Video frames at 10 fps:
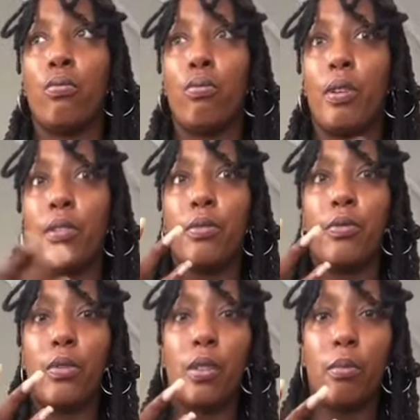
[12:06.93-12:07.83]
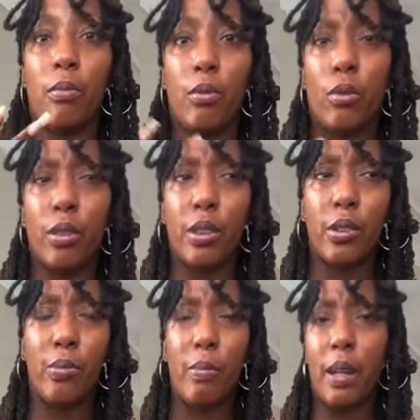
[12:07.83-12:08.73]
run from or
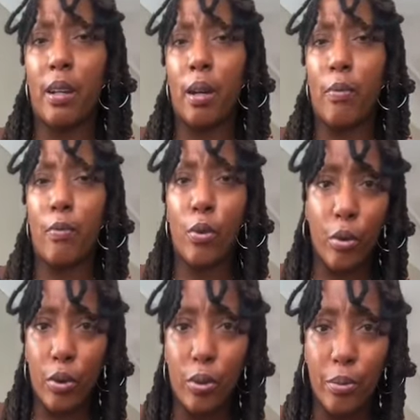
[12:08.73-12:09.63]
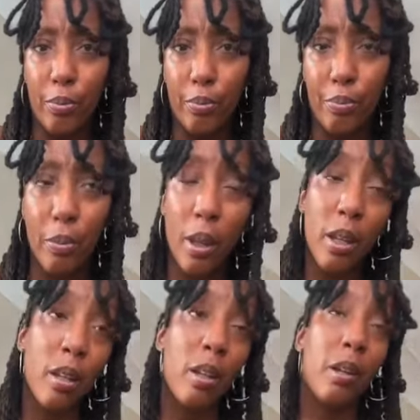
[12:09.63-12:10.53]
to make up for.
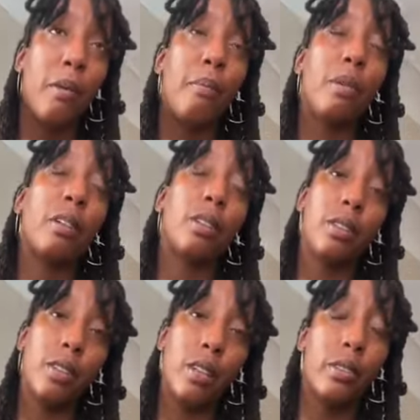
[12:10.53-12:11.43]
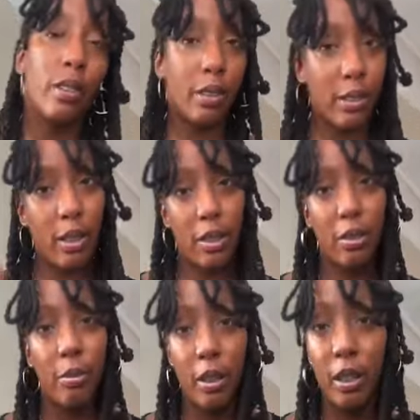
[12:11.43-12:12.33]
But good sex does take
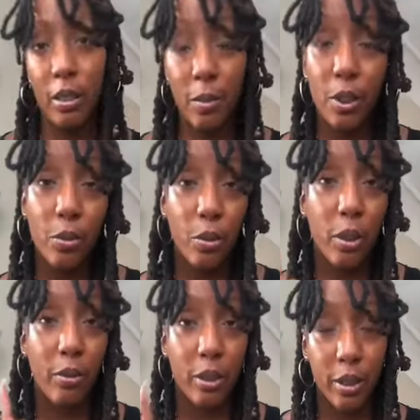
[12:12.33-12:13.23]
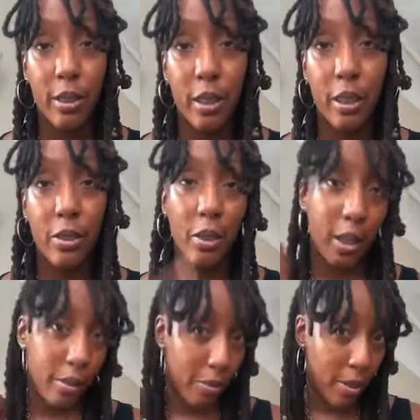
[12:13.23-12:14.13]
your mind, especially if you have good sex,
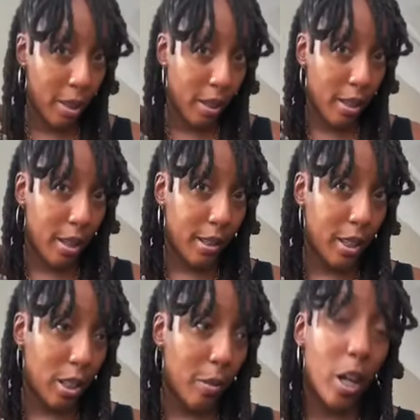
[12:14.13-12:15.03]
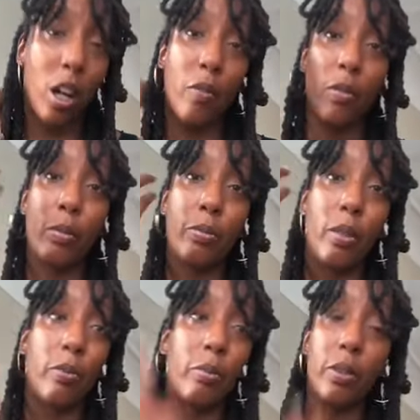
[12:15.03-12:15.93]
okay? It can take your mind off
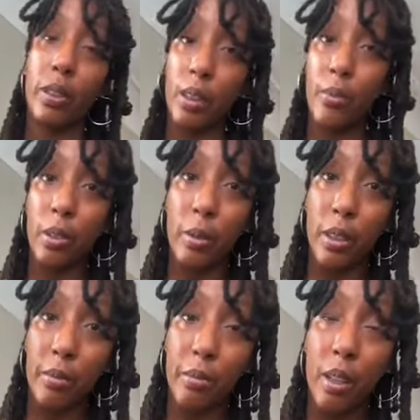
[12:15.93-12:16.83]
of a breakup for a minute